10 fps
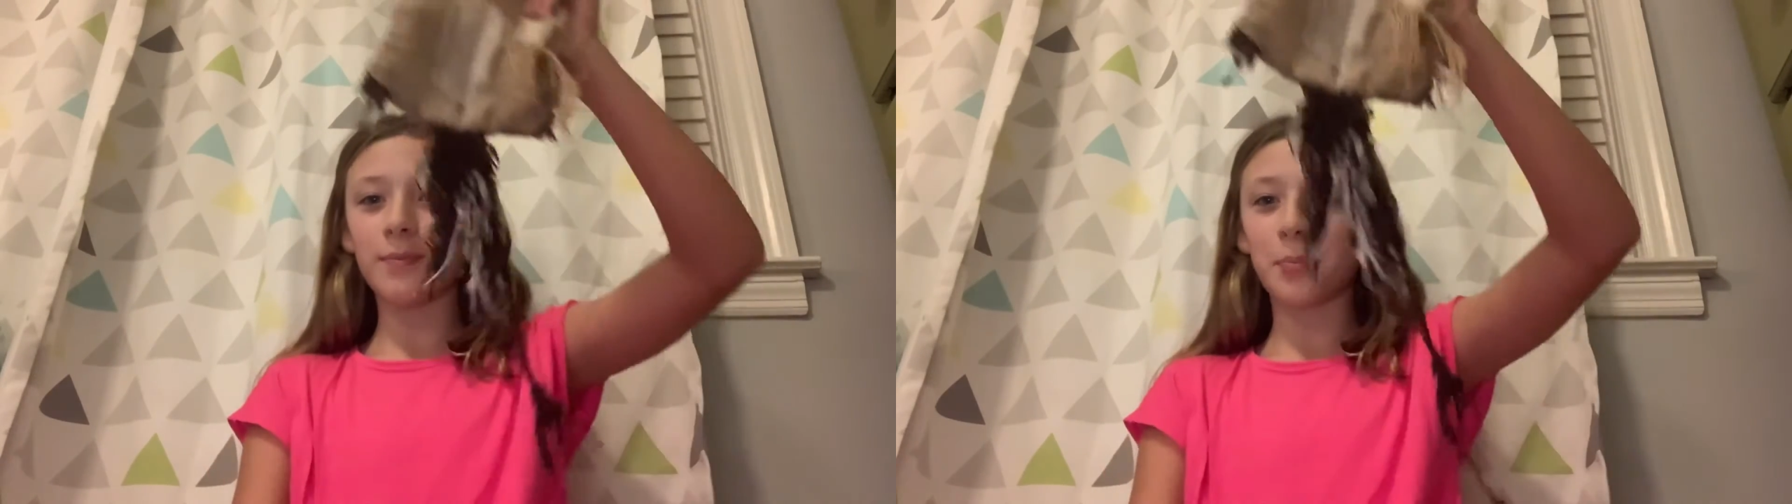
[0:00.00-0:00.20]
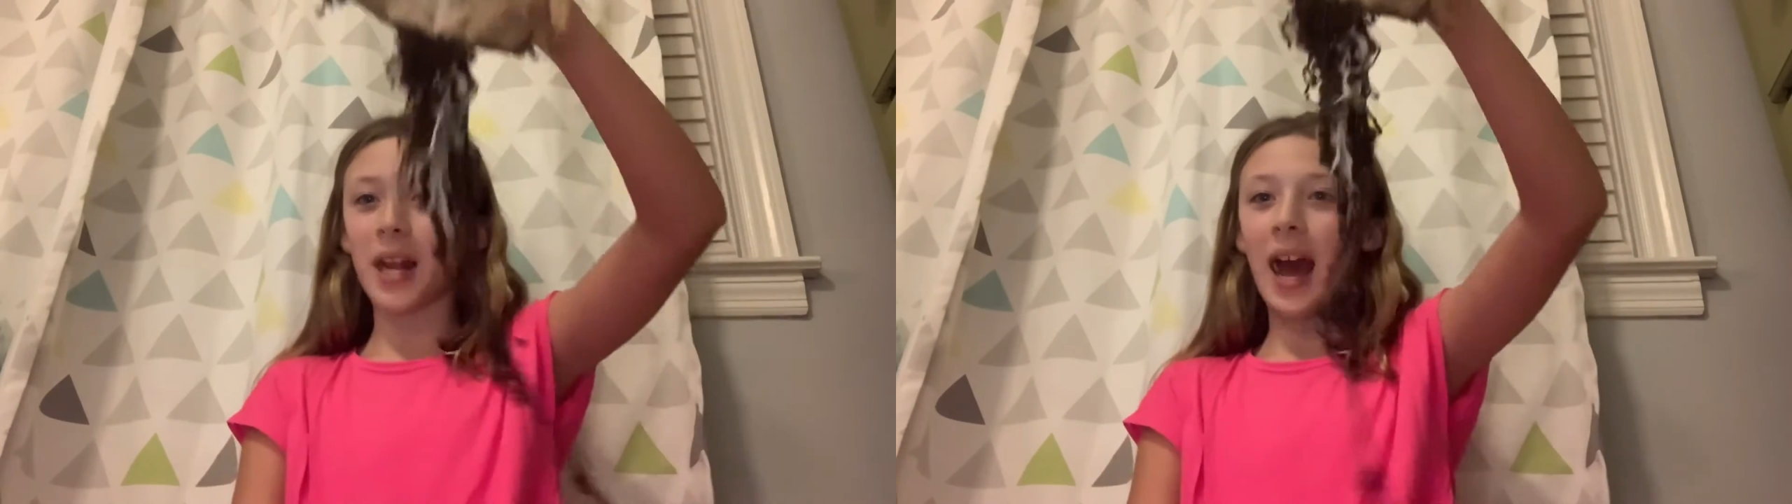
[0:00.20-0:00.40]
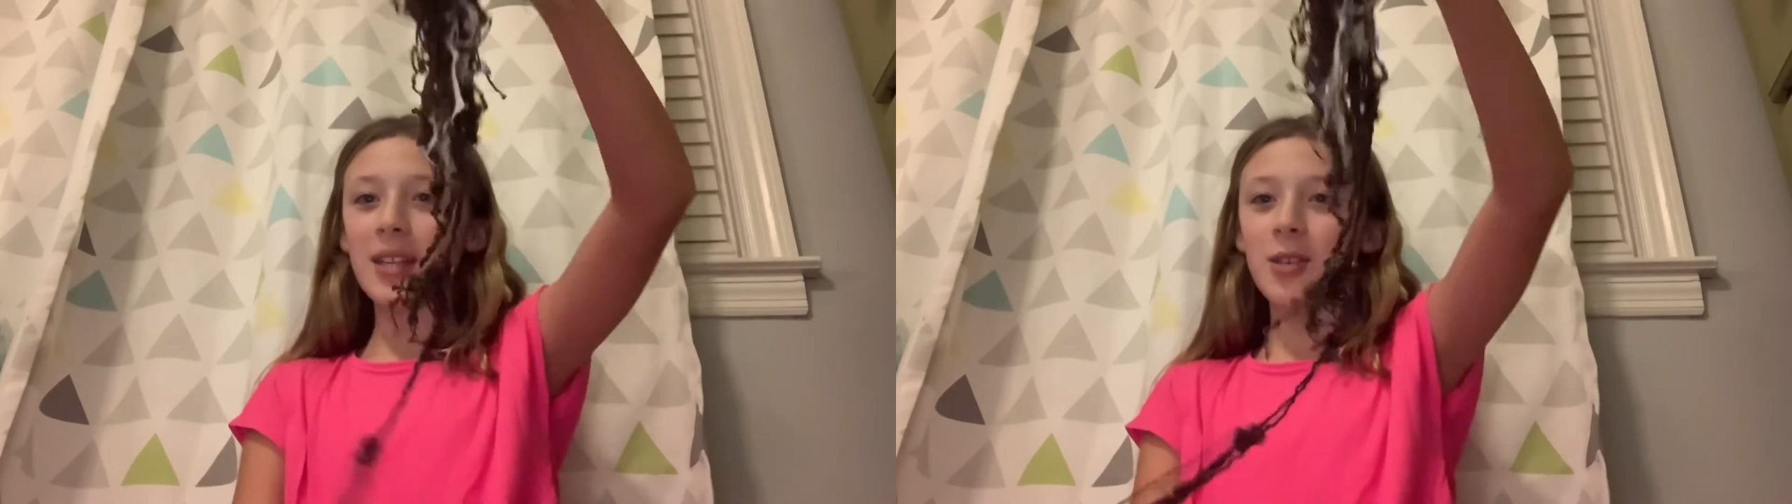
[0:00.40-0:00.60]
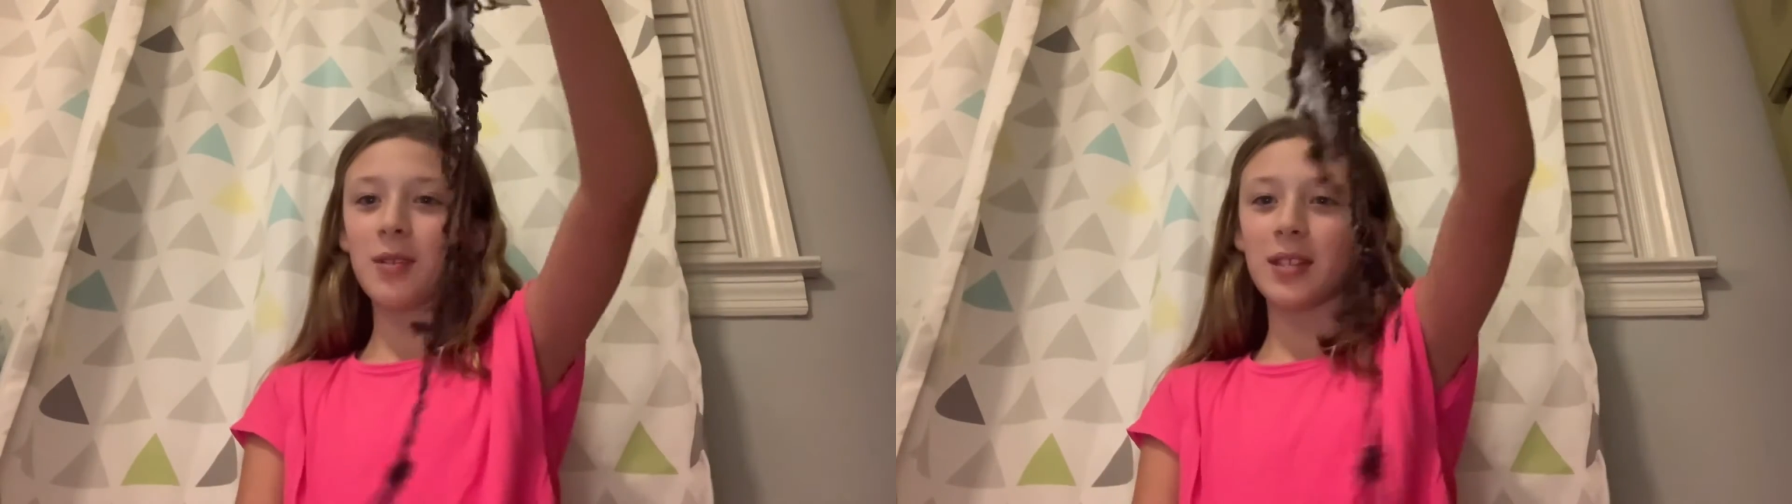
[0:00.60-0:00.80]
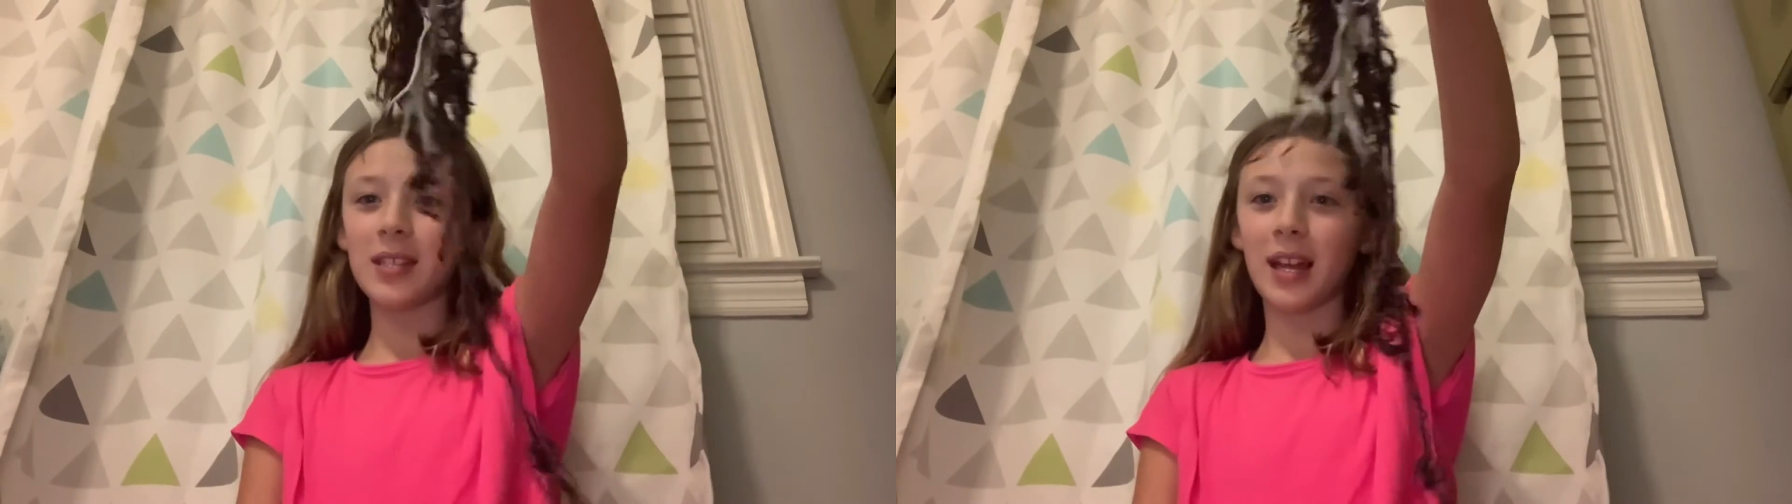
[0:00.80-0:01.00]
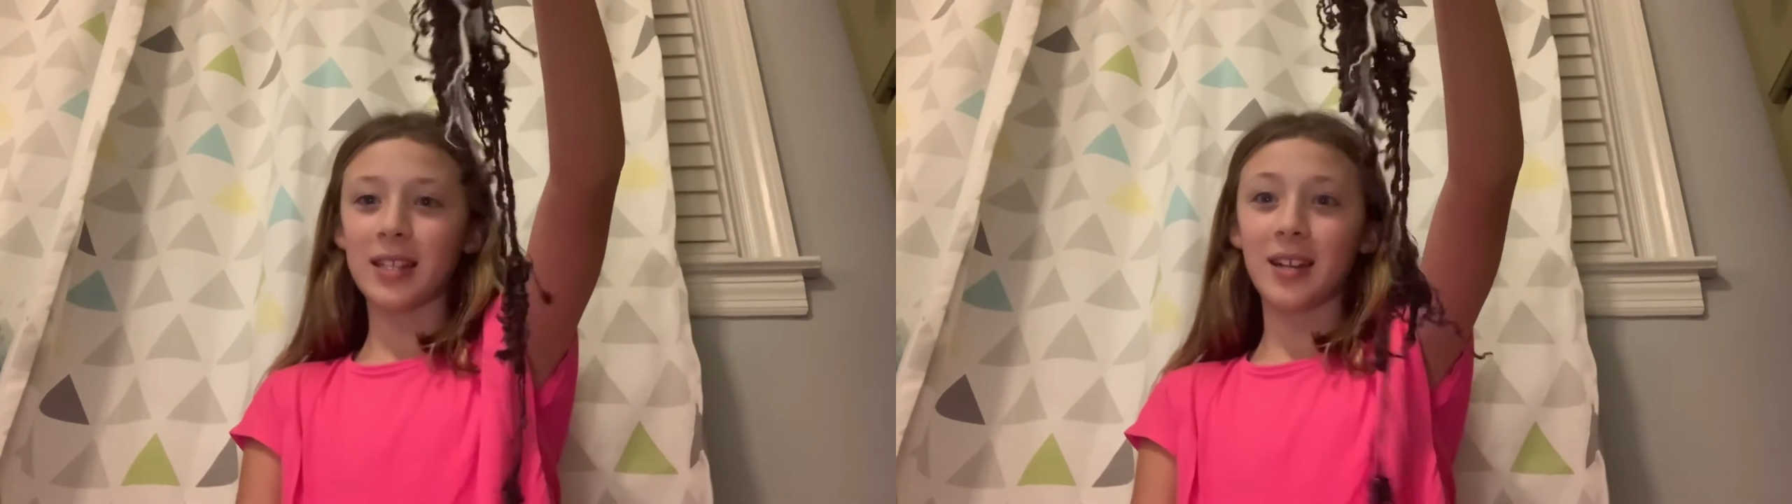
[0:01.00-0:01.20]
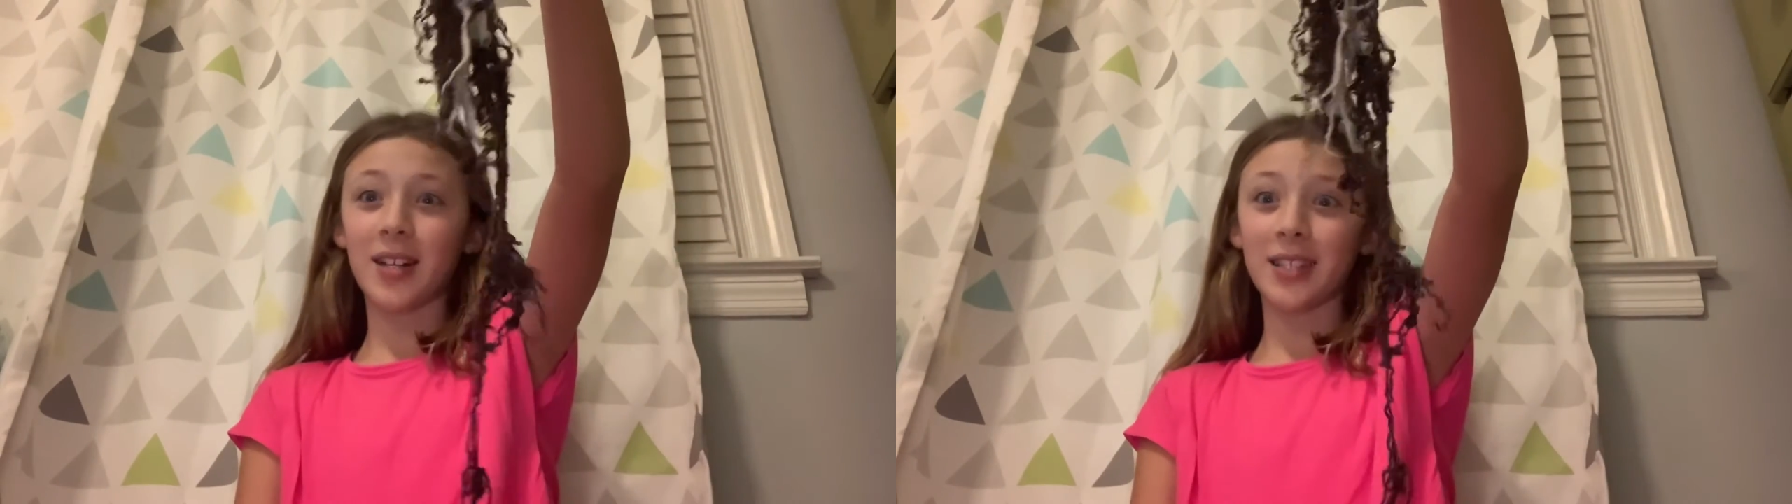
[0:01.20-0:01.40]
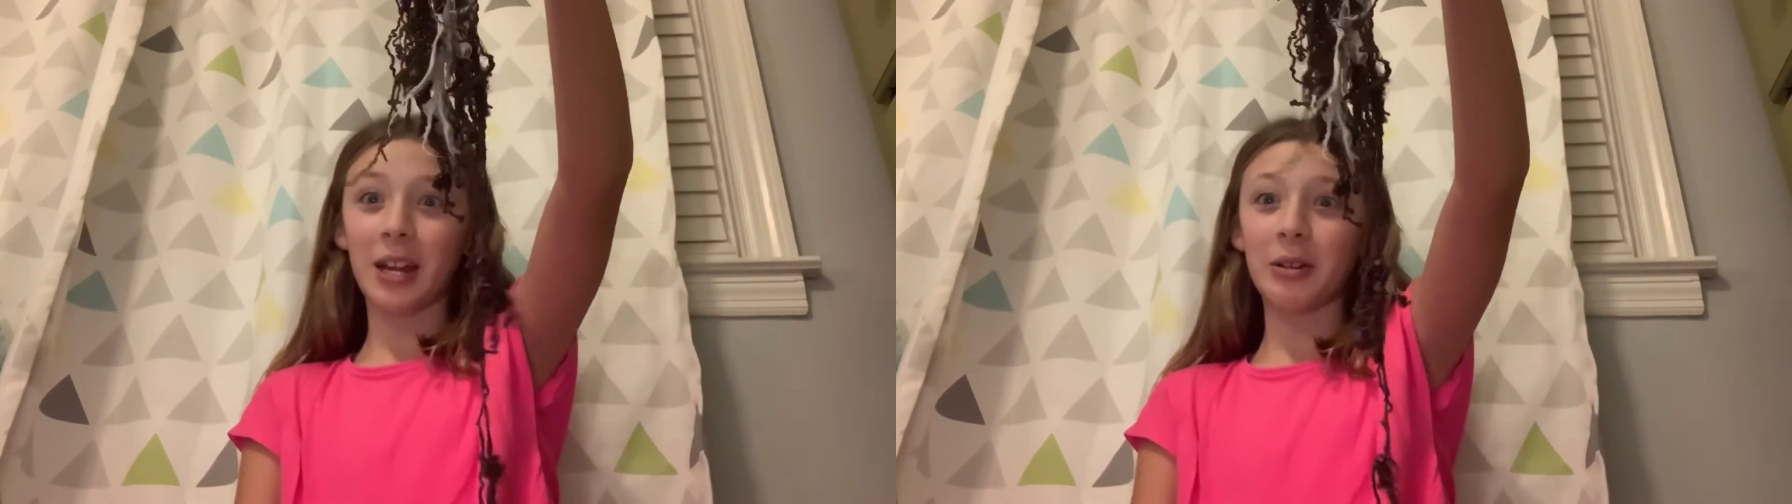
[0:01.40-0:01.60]
but as you can see, that's
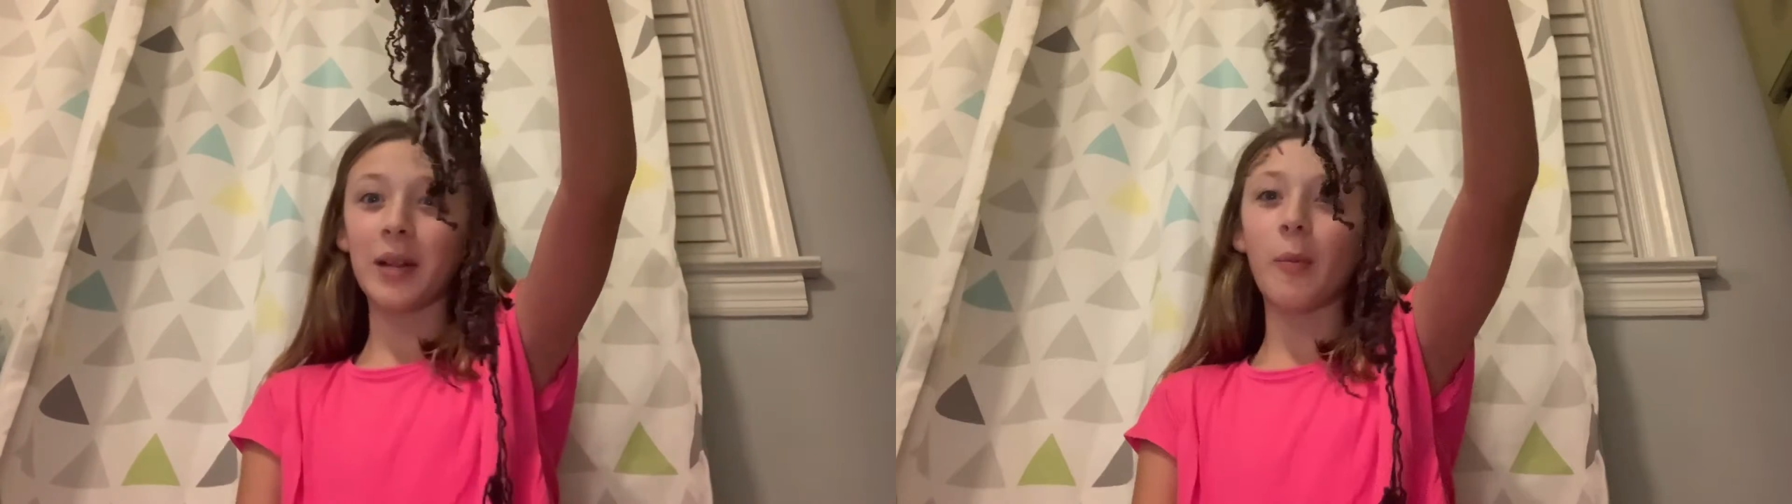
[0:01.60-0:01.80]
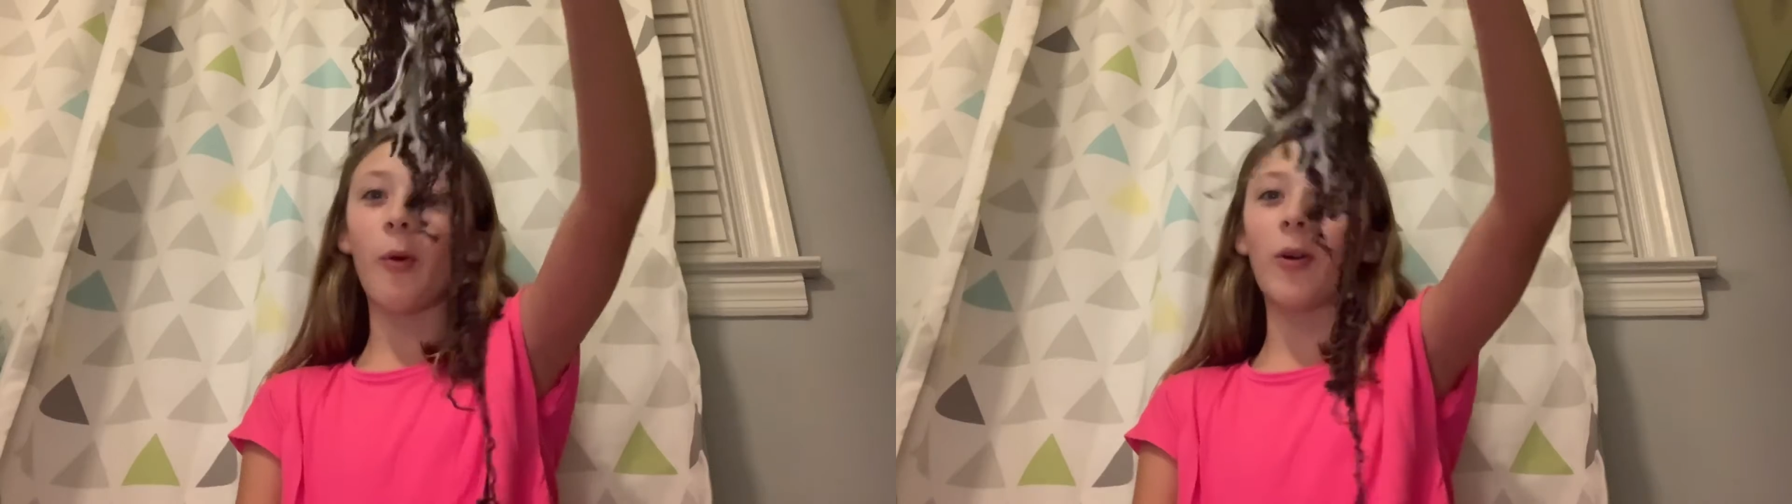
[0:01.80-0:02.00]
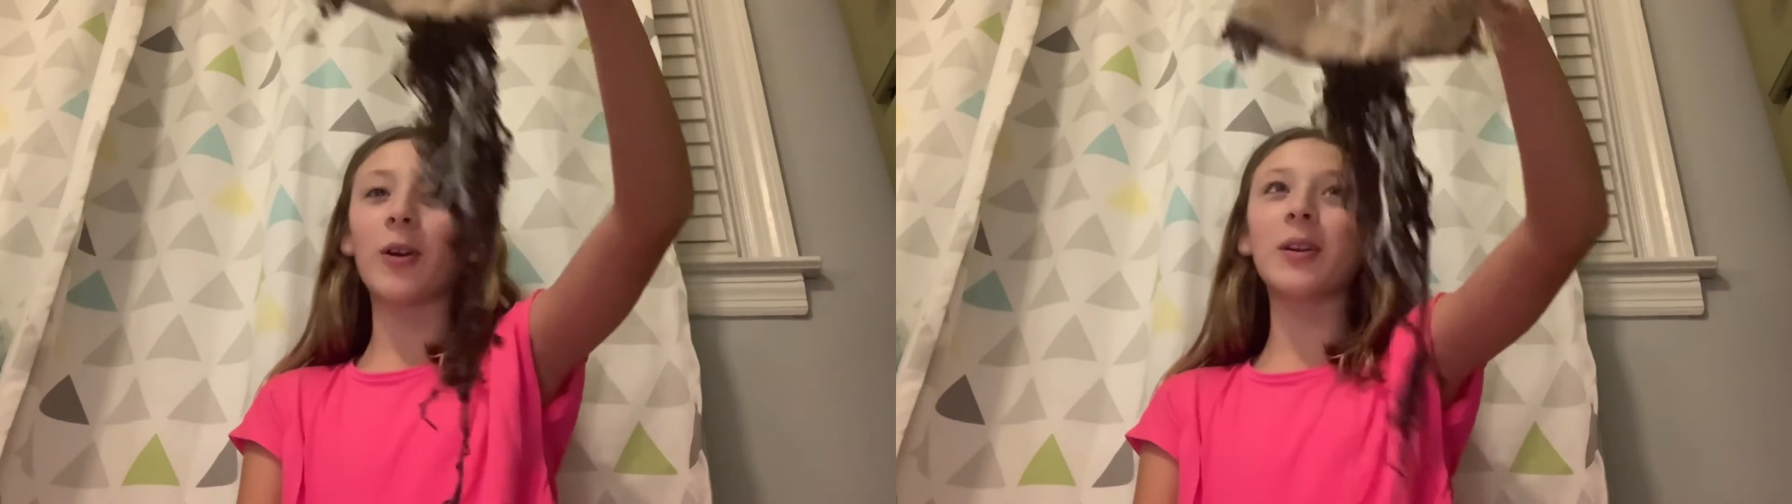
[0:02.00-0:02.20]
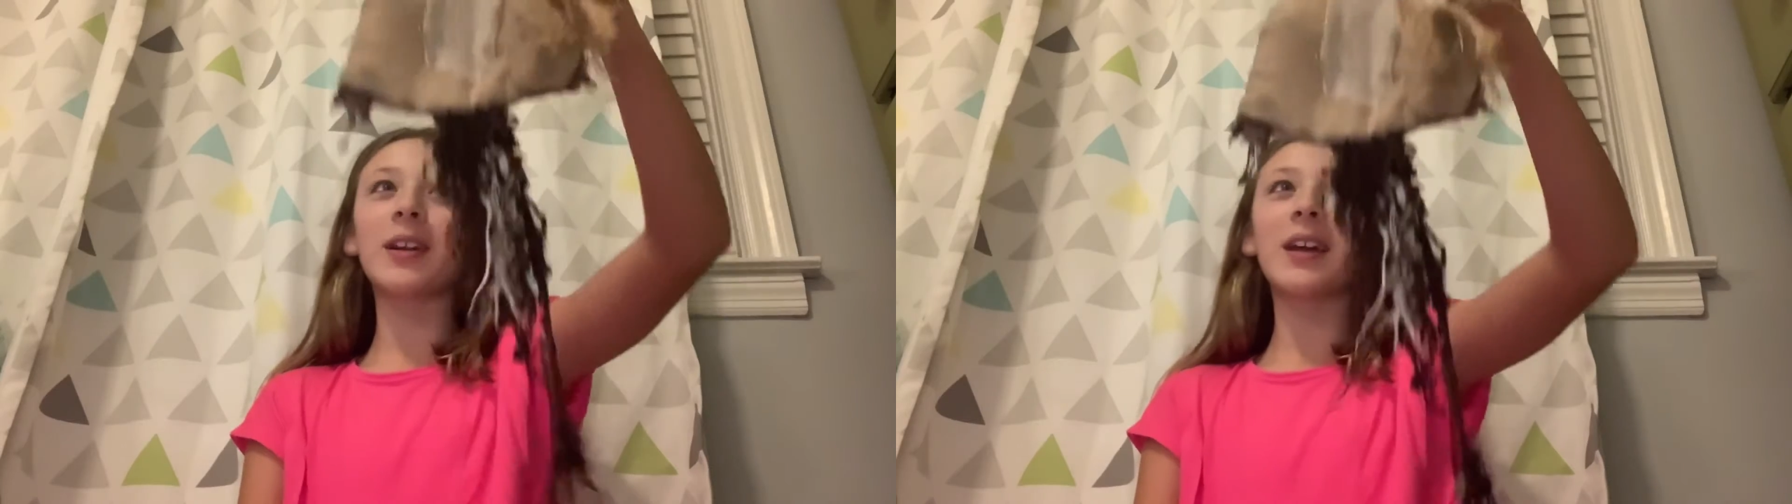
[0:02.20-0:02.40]
not there anymore.